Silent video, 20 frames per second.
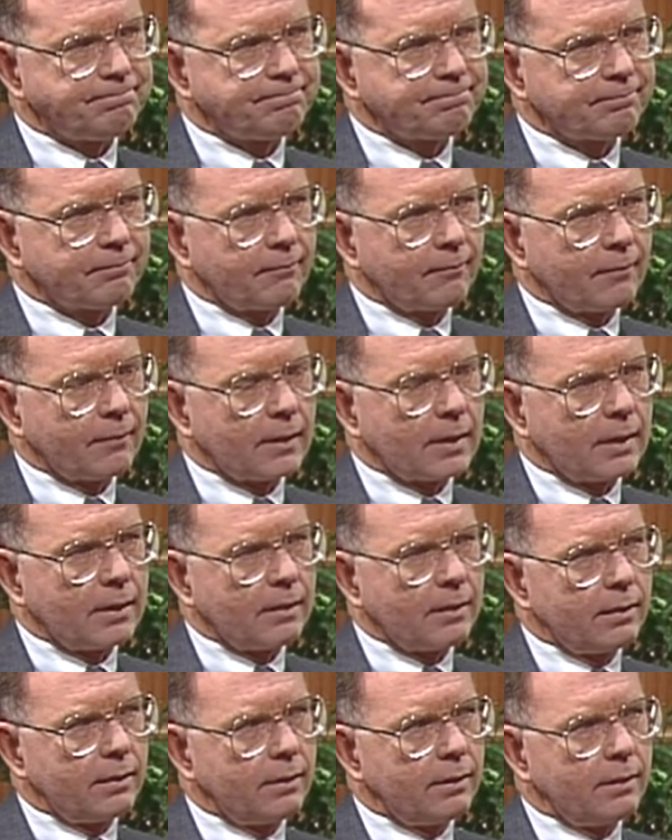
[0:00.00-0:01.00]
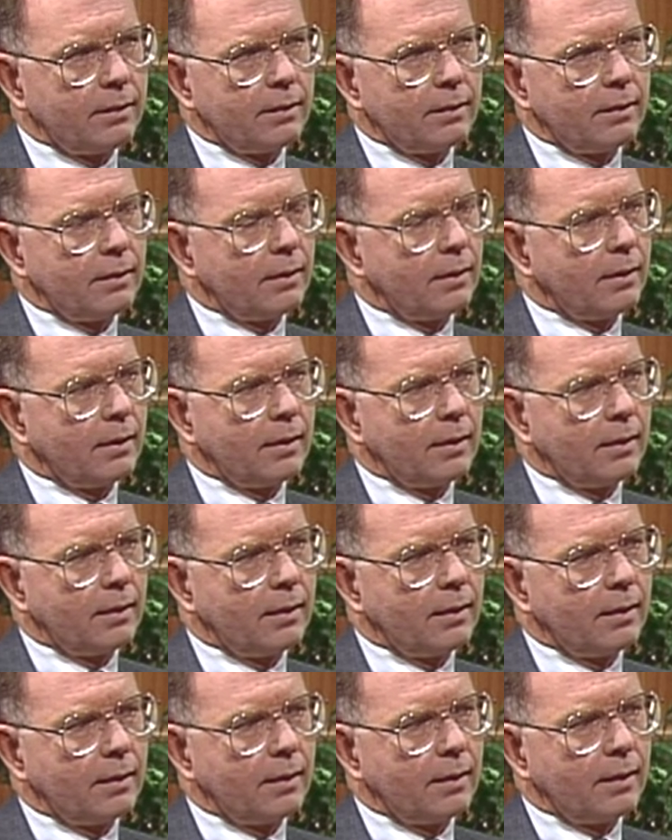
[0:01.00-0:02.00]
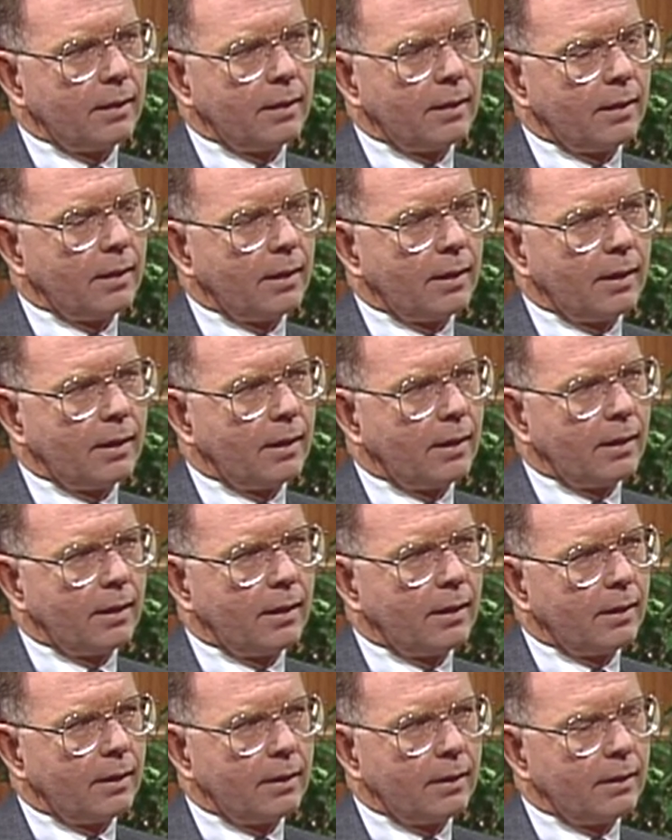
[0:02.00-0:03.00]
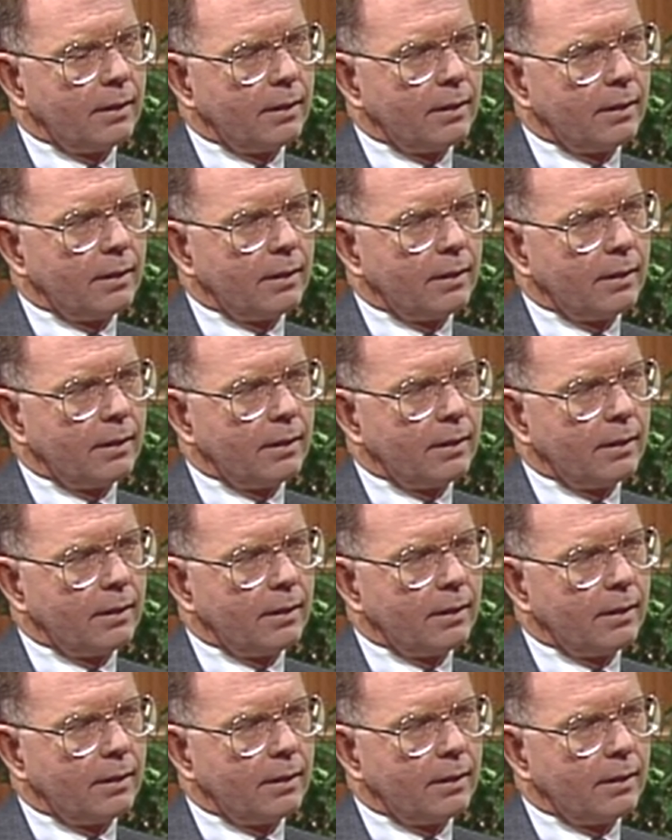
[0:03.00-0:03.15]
(silence)